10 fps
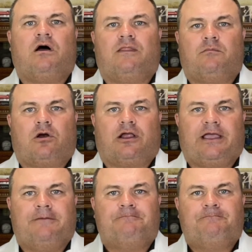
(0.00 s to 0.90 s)
on the
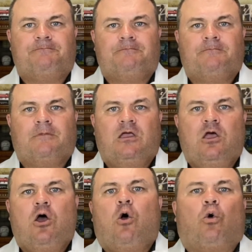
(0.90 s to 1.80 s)
market.
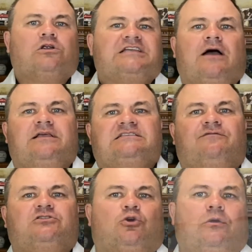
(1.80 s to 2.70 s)
Orange County's
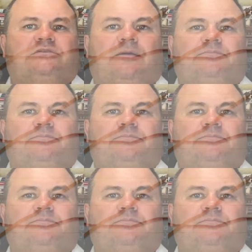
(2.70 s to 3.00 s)
inventory was up